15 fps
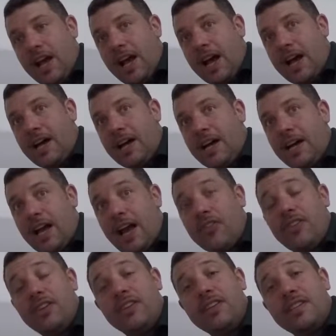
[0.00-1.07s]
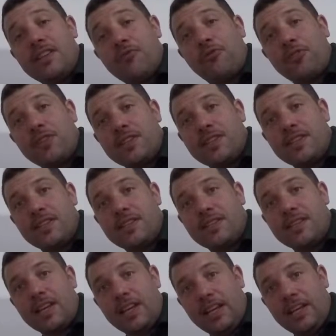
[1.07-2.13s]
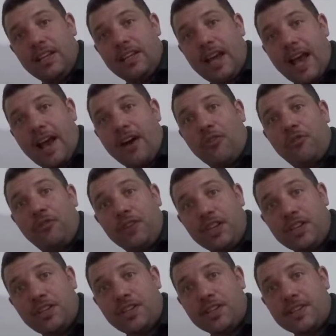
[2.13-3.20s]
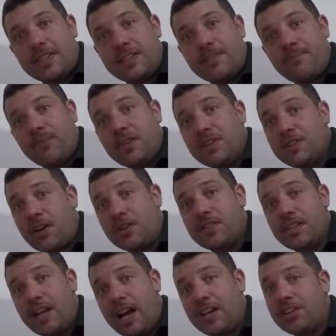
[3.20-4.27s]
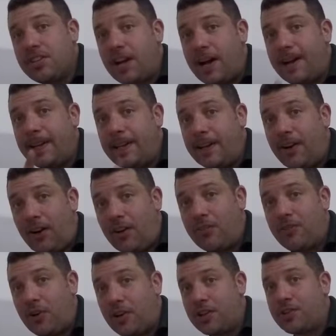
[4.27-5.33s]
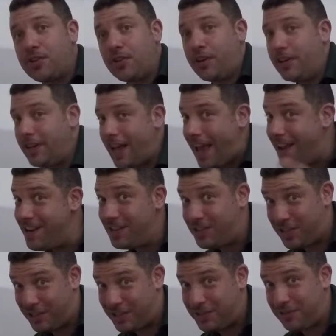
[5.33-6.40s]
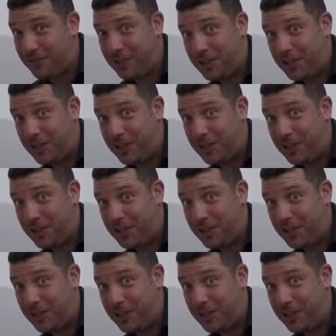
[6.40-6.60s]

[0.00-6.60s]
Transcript: and then the differences in our finishes. So today, Shani, I've got a treat just for